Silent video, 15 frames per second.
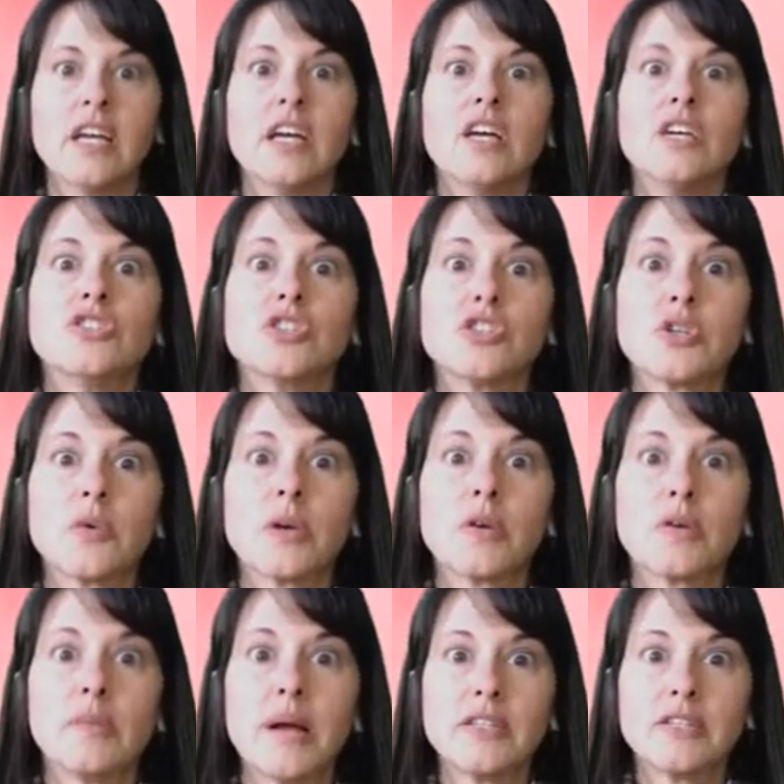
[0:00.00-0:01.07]
Just a quick
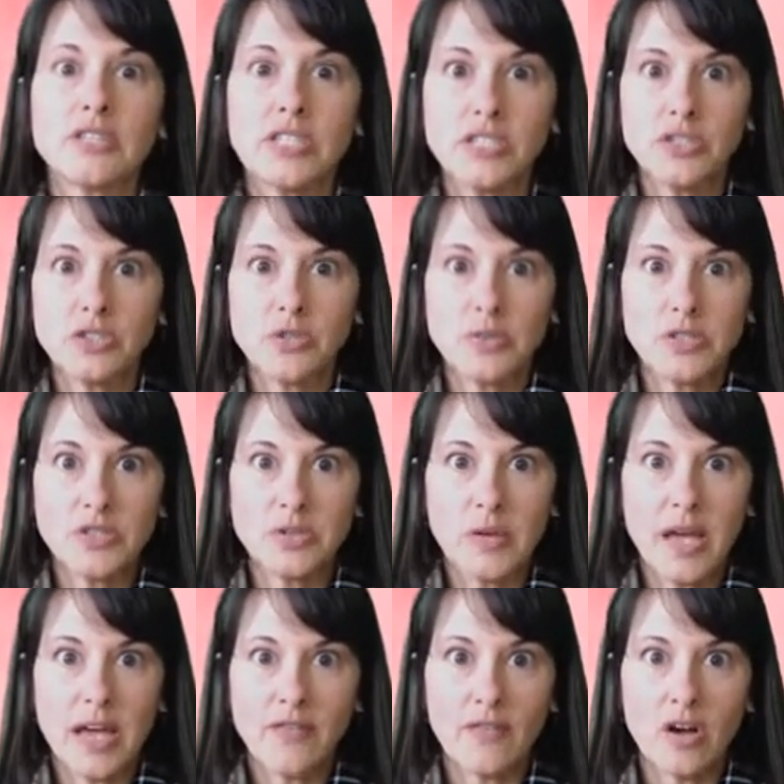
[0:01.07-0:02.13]
reminder, teachers, we do
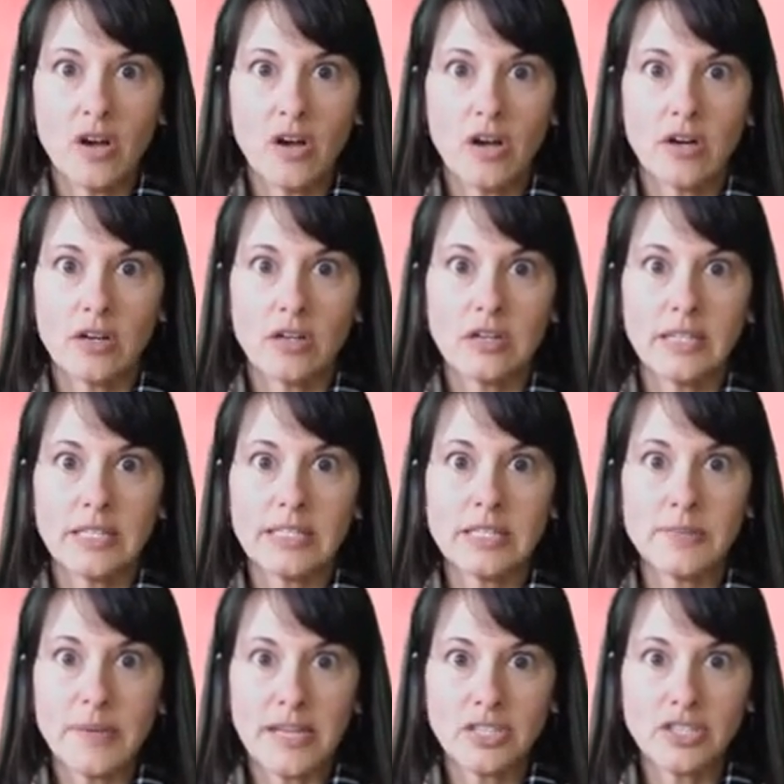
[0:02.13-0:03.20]
have our
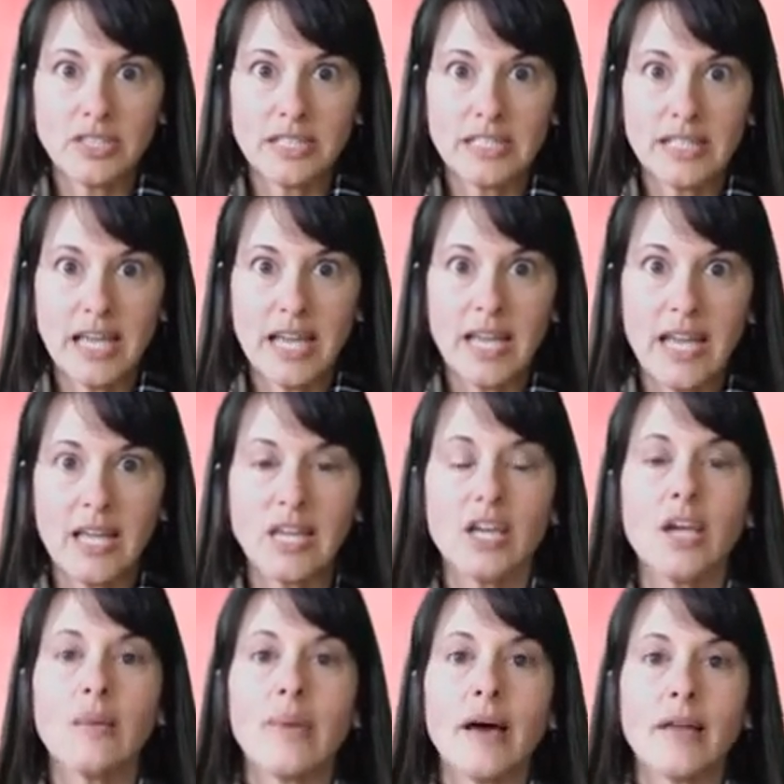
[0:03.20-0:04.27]
inspection
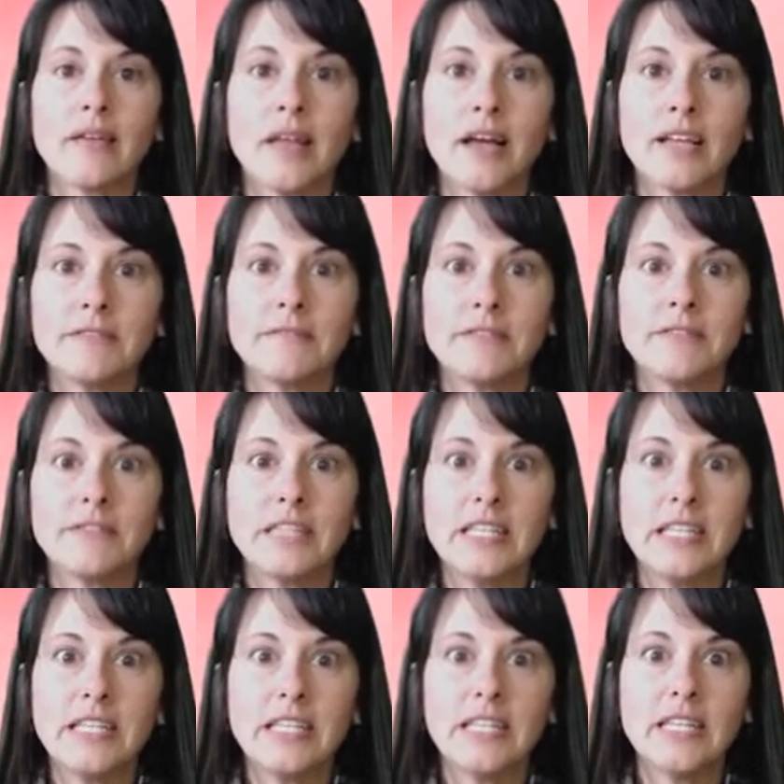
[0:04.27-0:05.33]
today. About
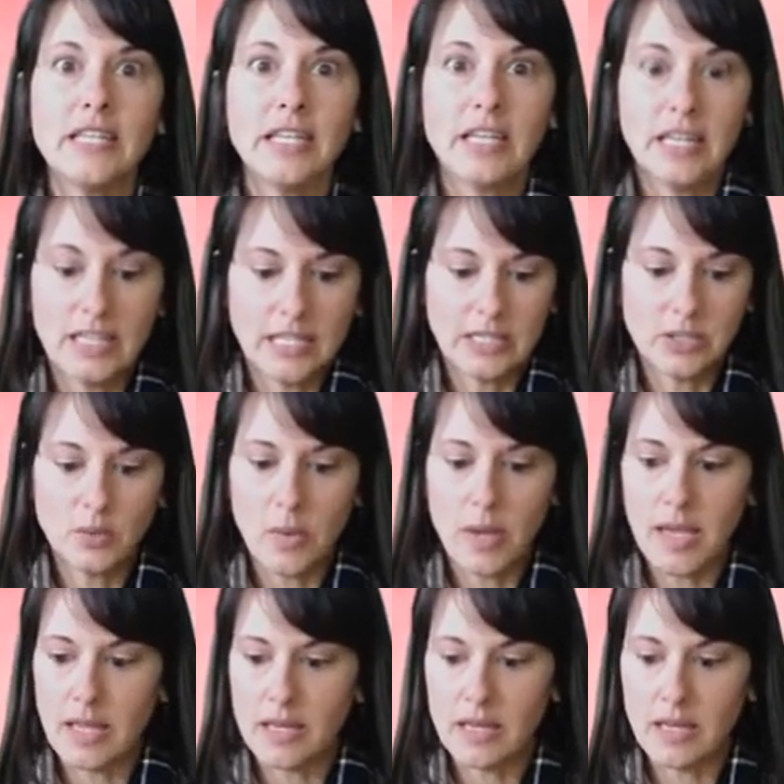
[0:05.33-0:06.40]
9:15 is
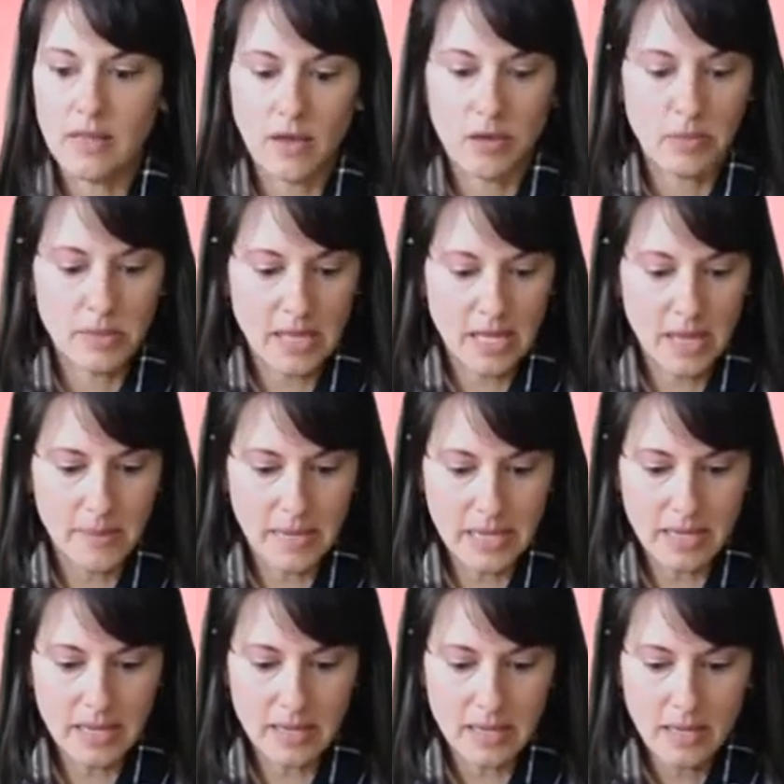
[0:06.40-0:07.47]
when they'll be
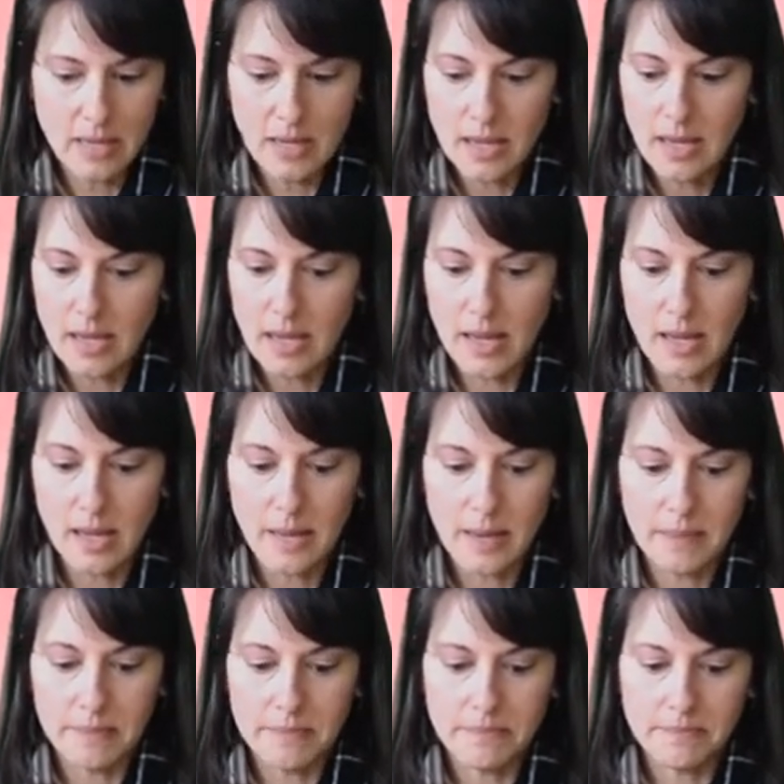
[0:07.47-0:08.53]
coming.
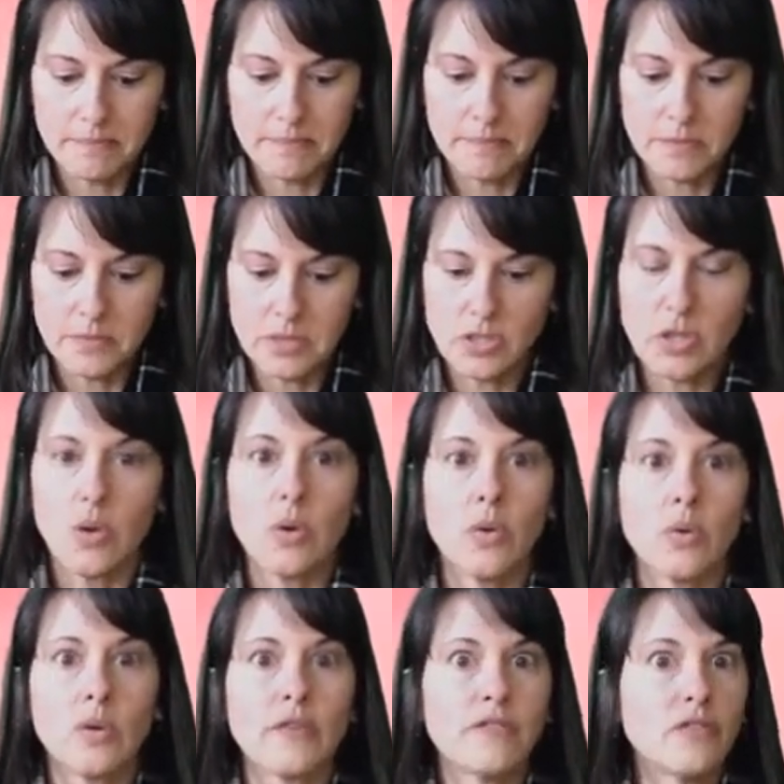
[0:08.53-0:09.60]

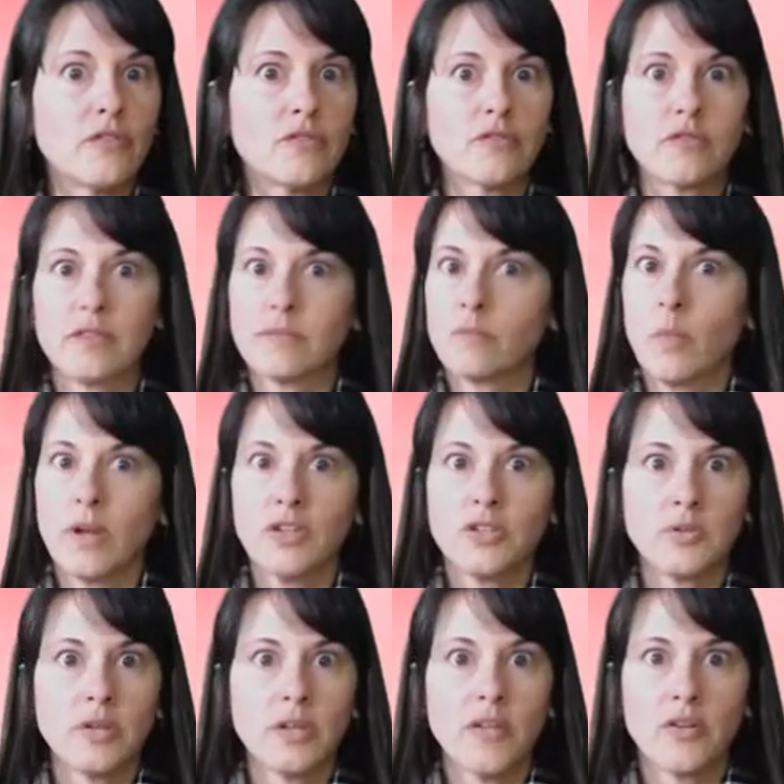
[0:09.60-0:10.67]
So if you want to
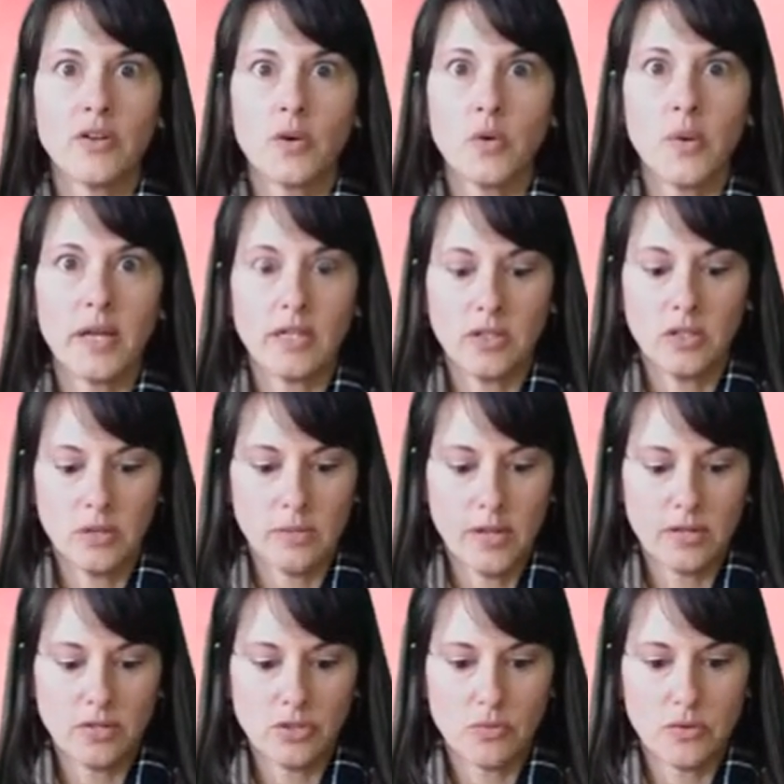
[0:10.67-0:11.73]
do another quick look
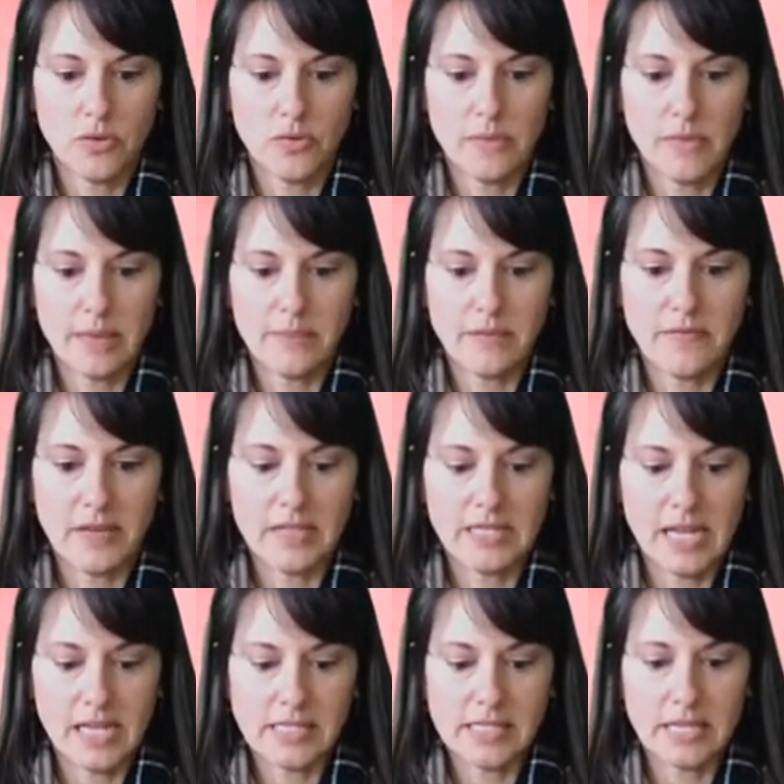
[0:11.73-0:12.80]
around your room, that'd be
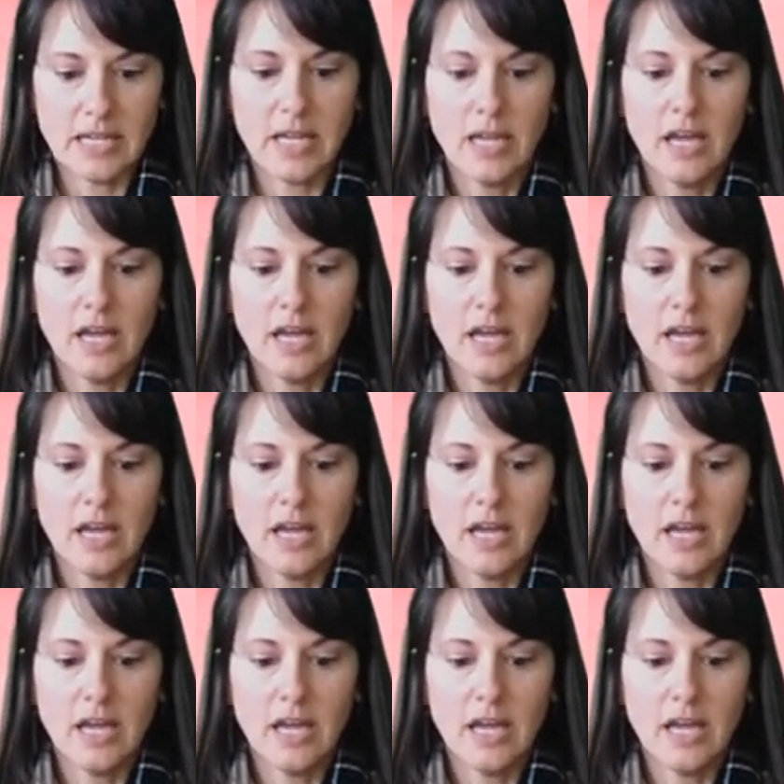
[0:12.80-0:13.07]
fantastic.